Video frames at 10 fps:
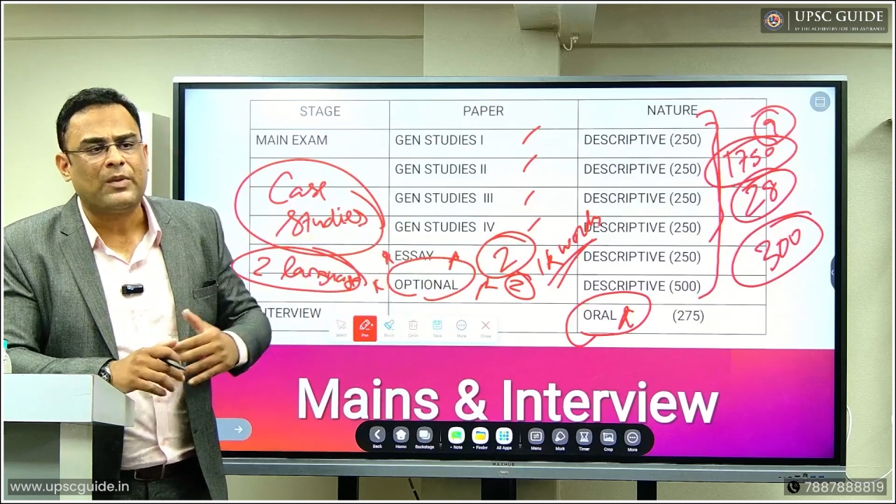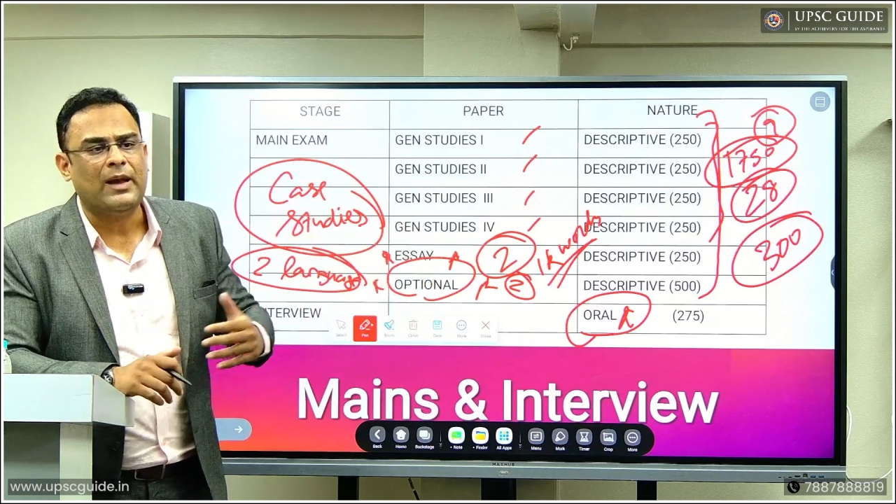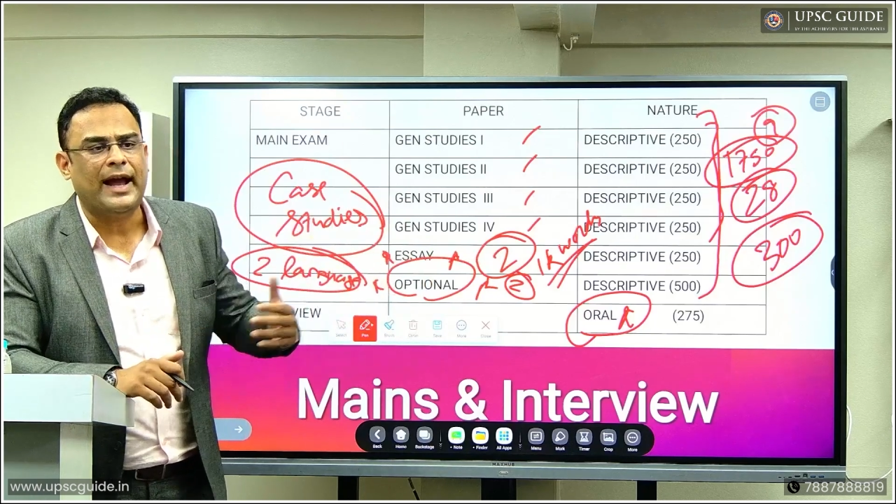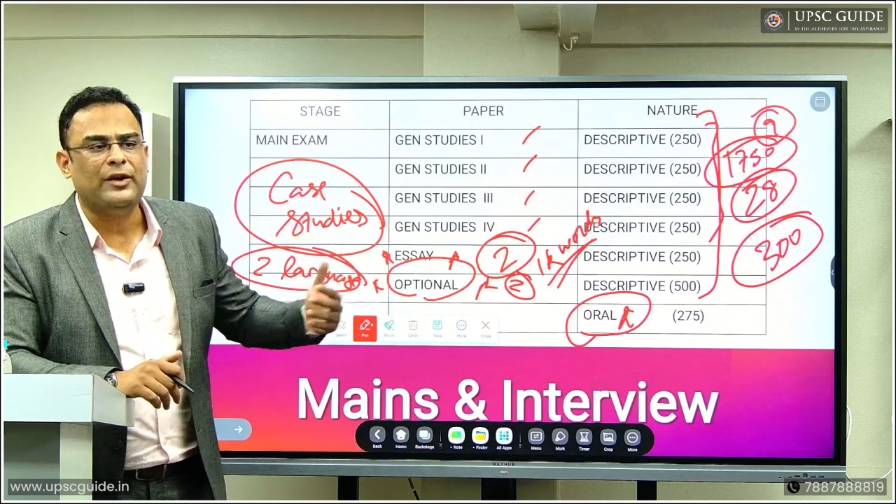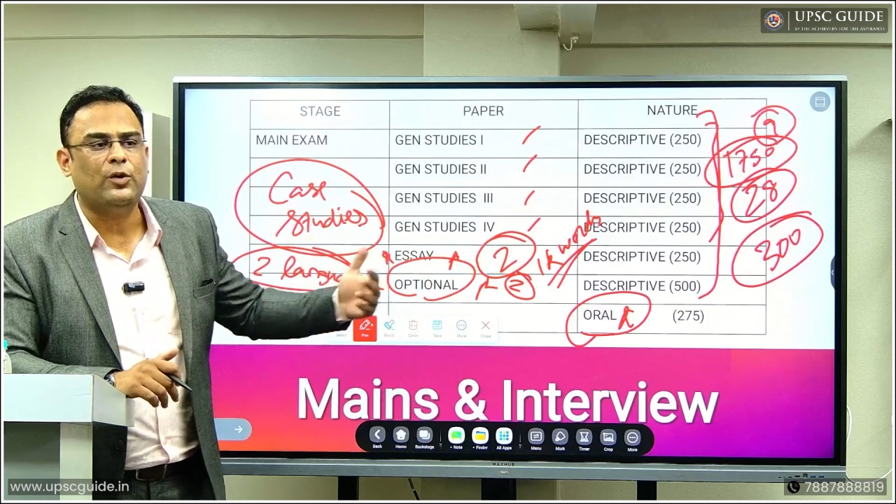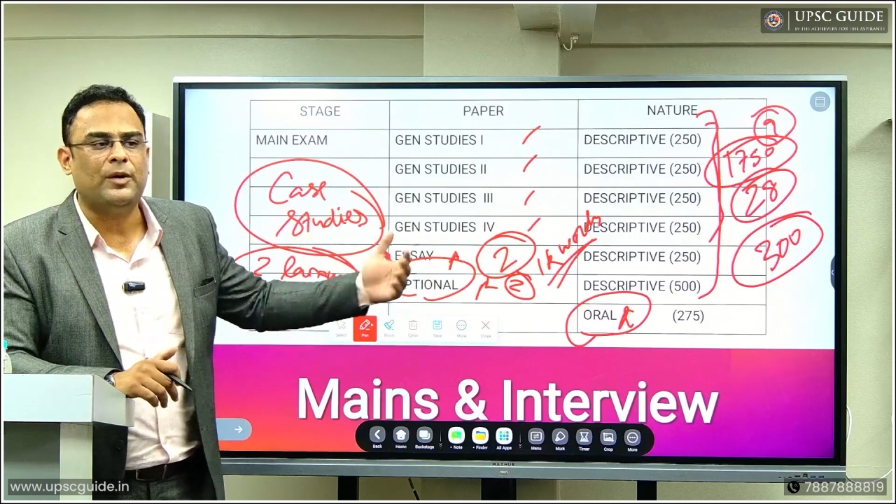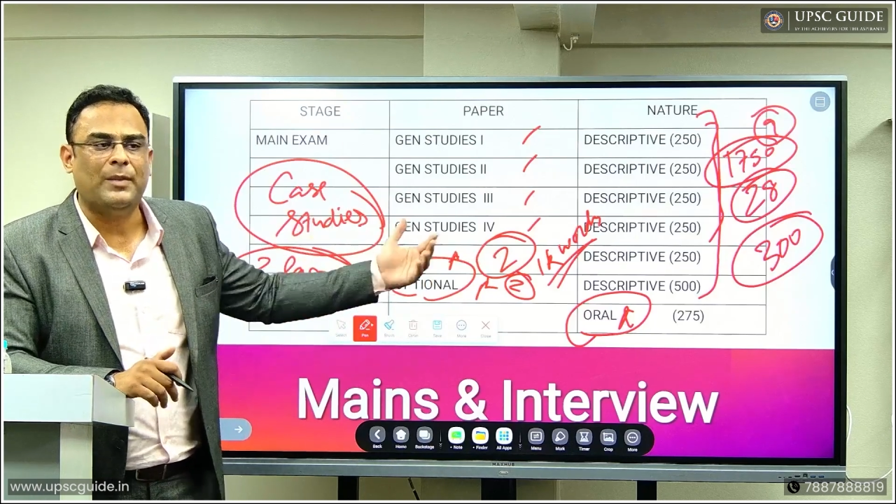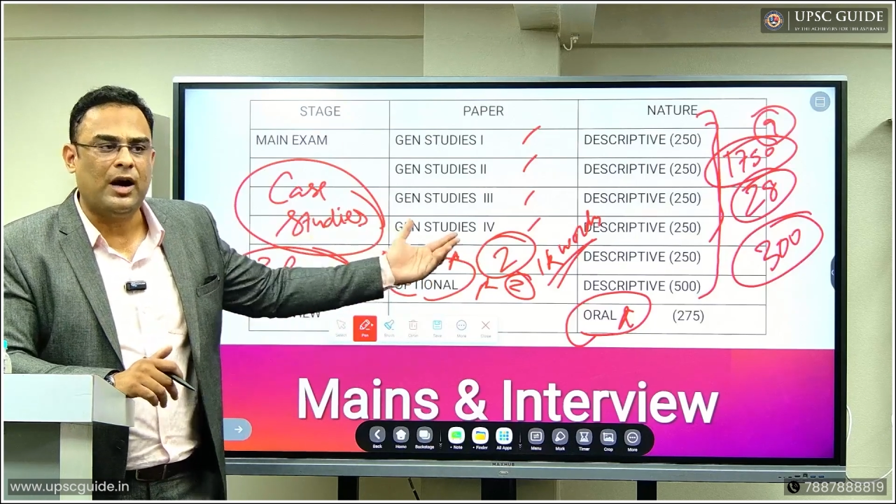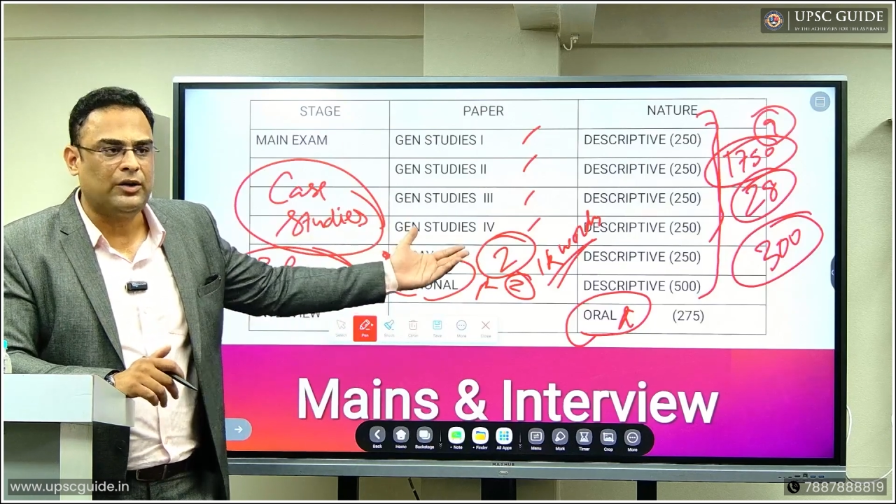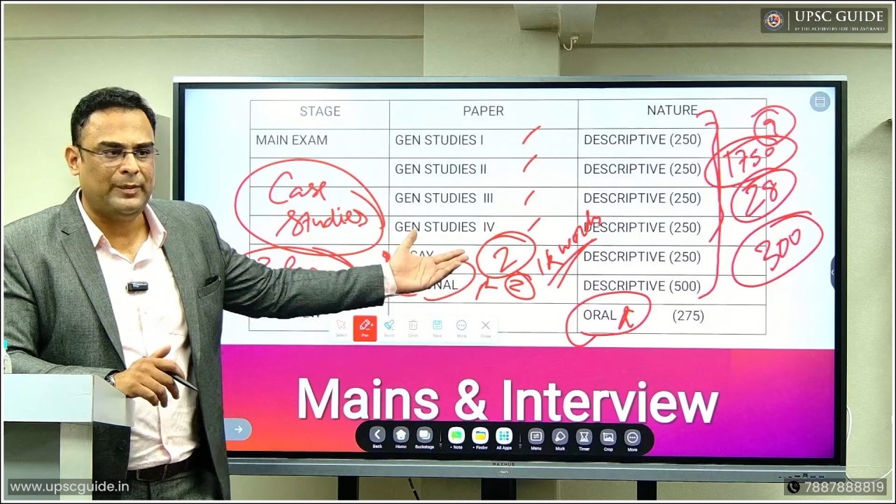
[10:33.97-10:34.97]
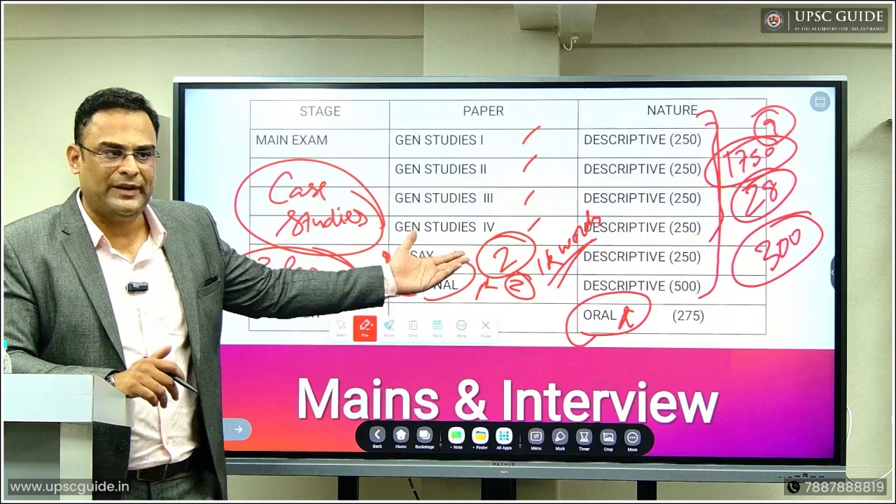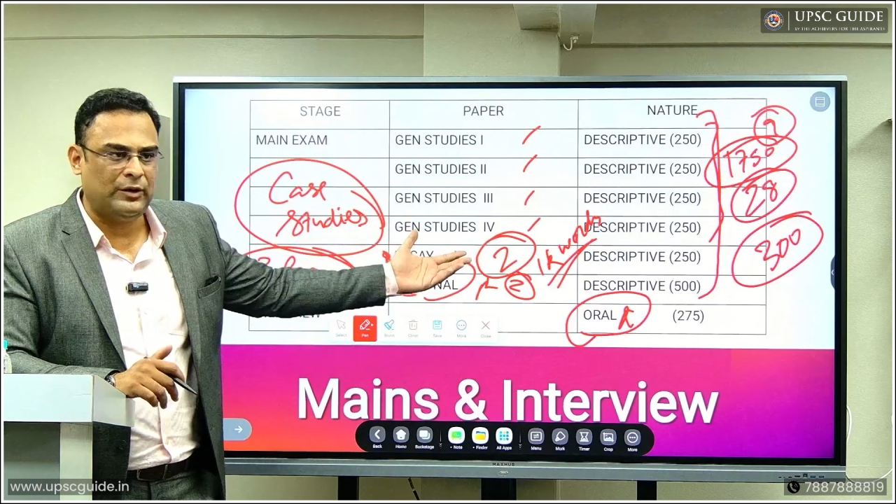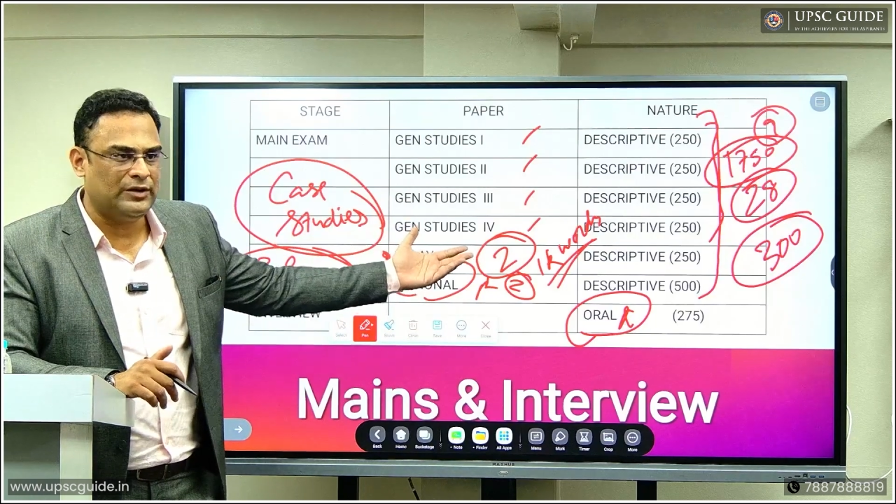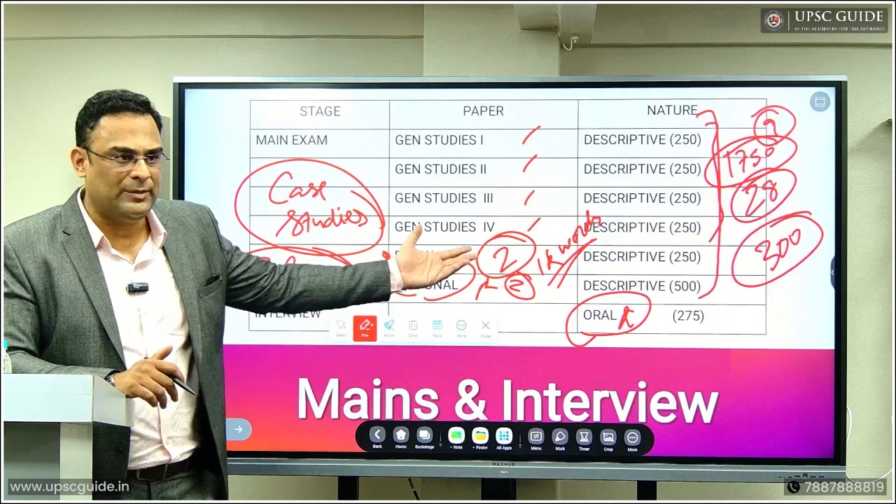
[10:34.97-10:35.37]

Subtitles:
and you are marked based on the